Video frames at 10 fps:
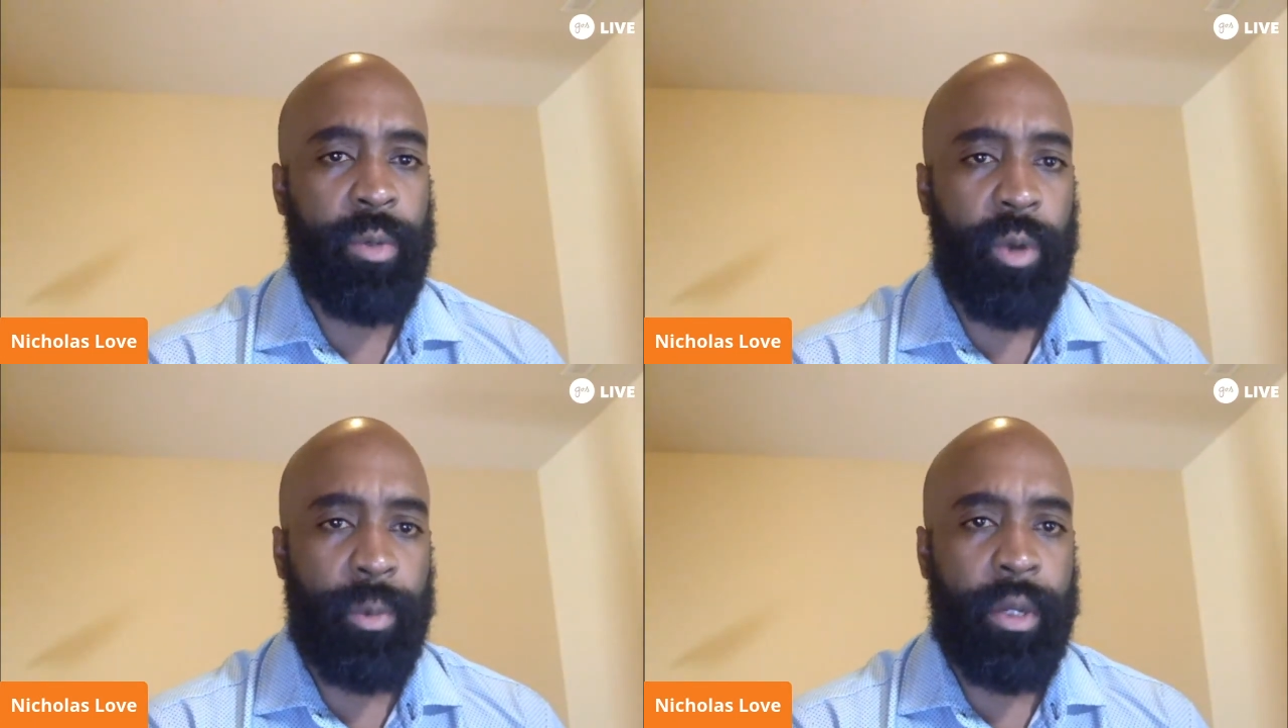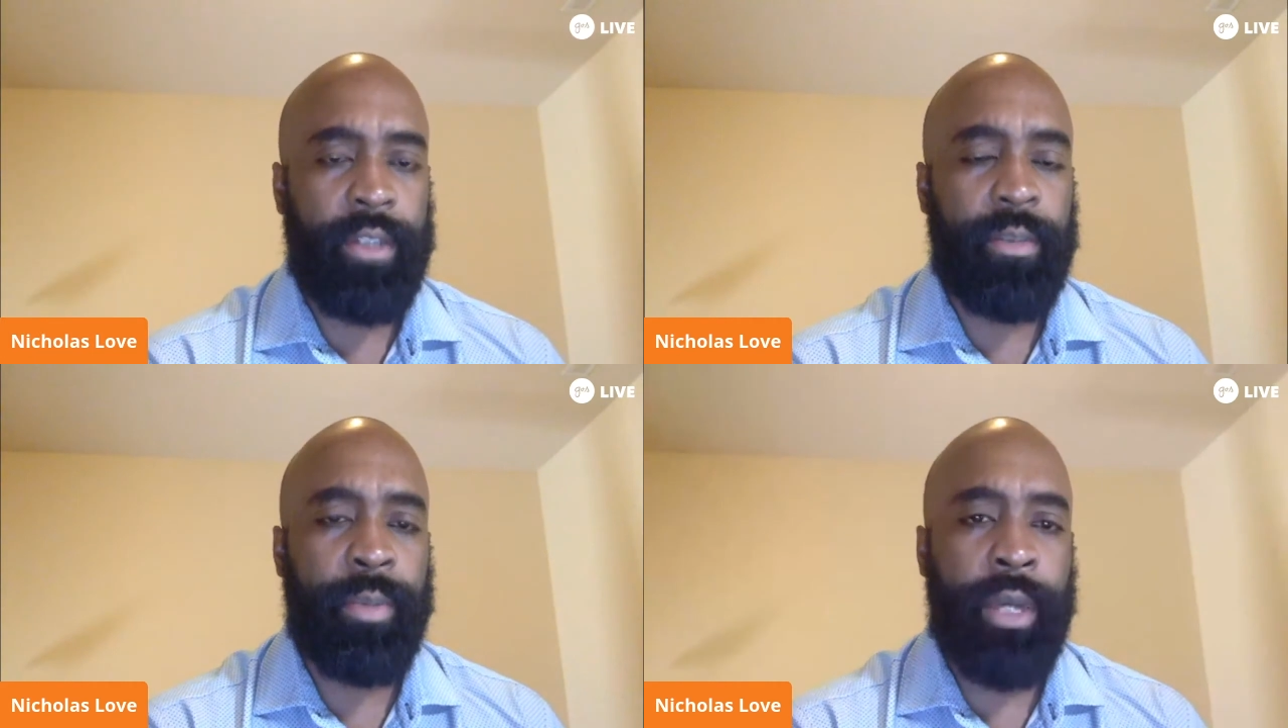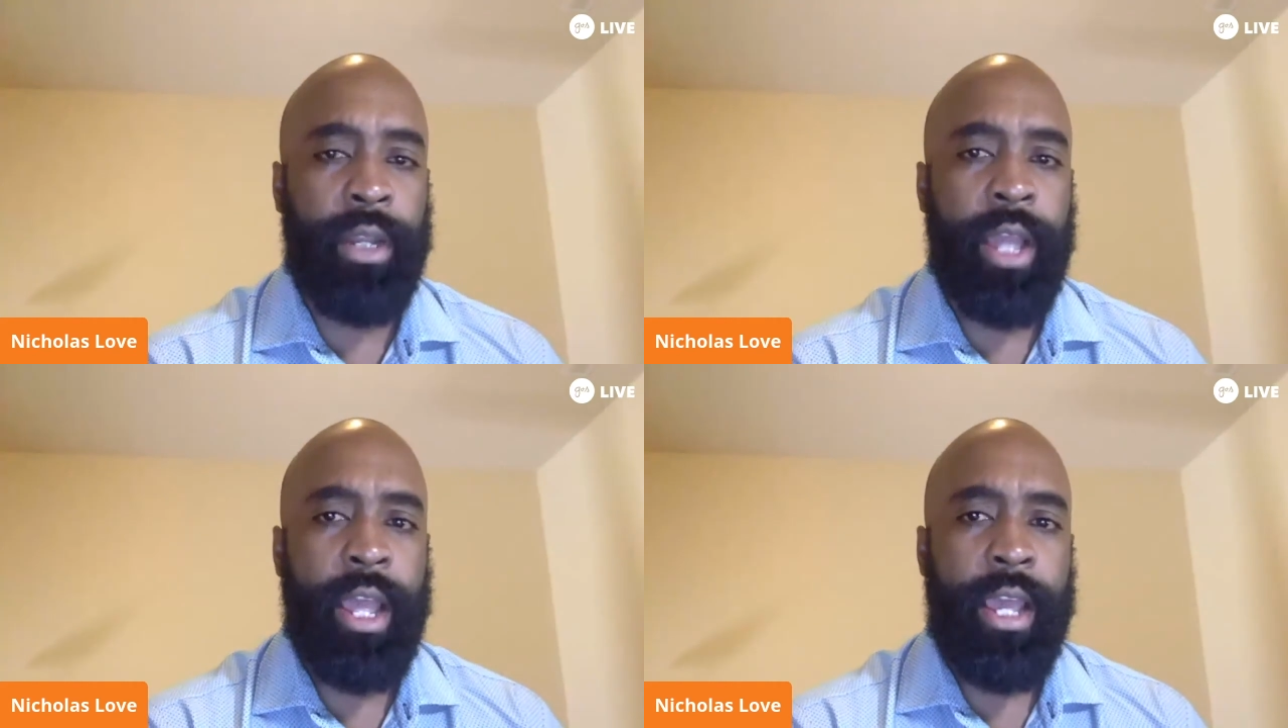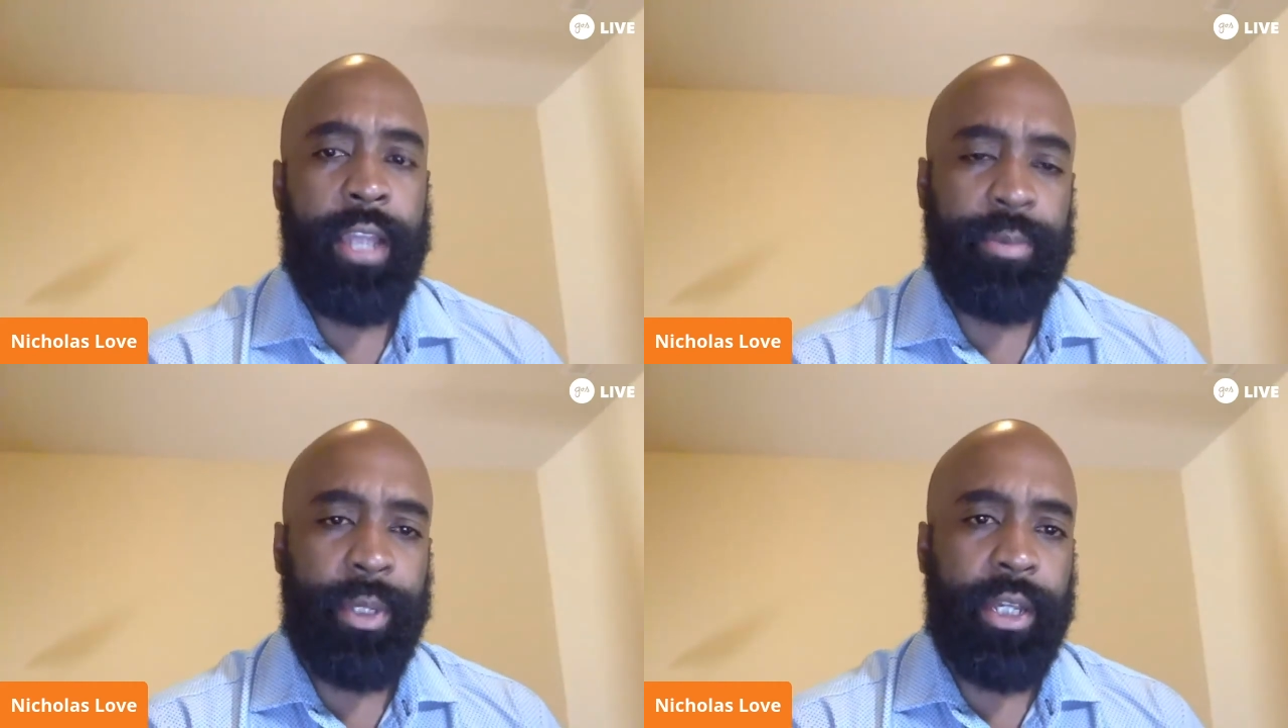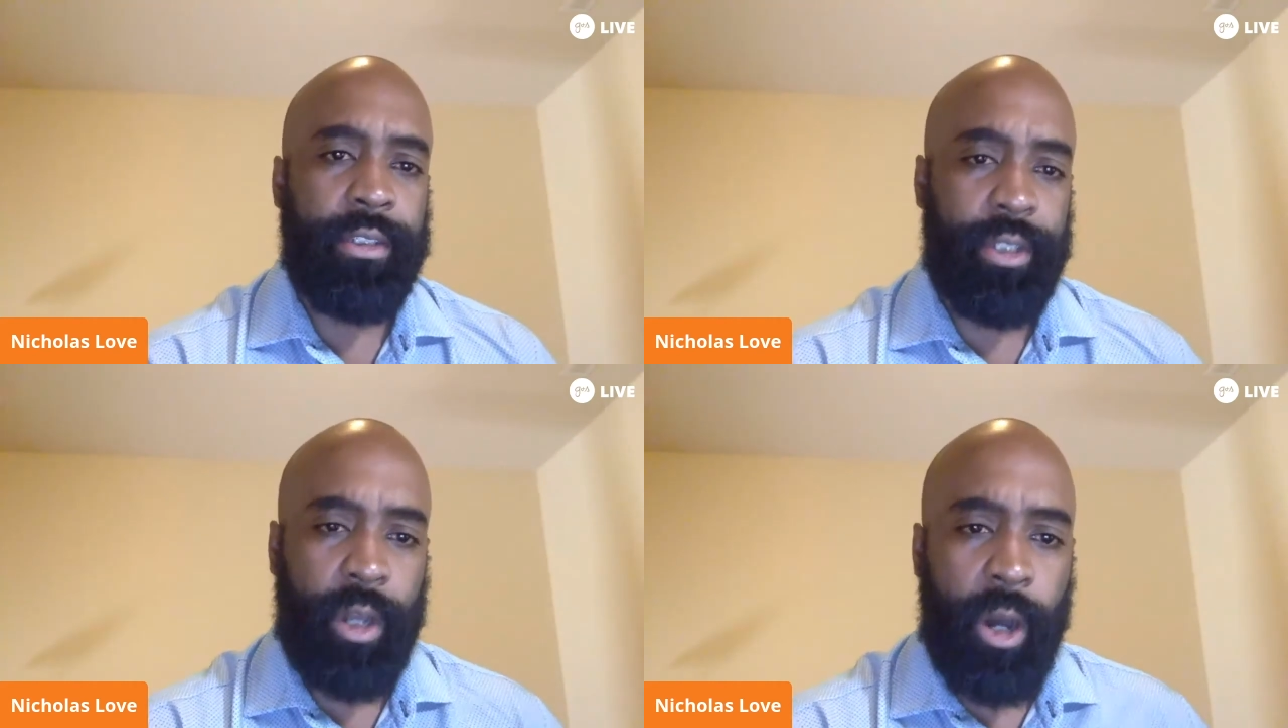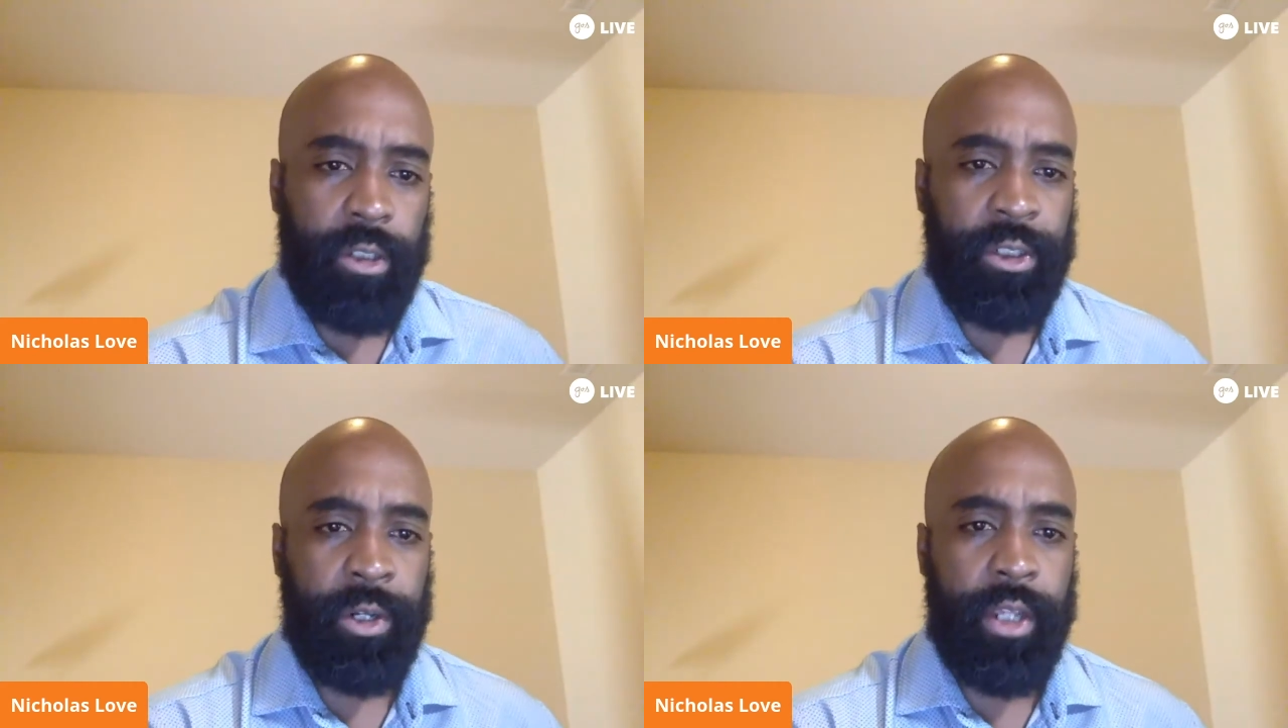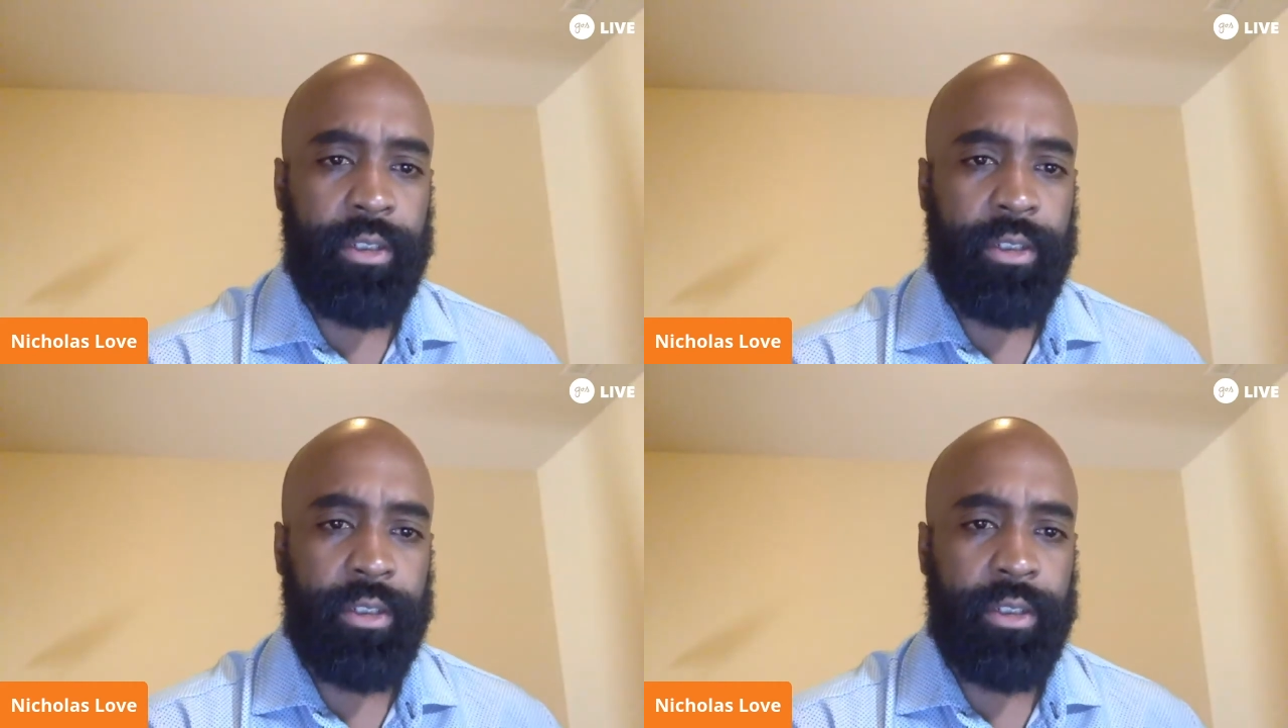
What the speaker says: robust, but it's because the culture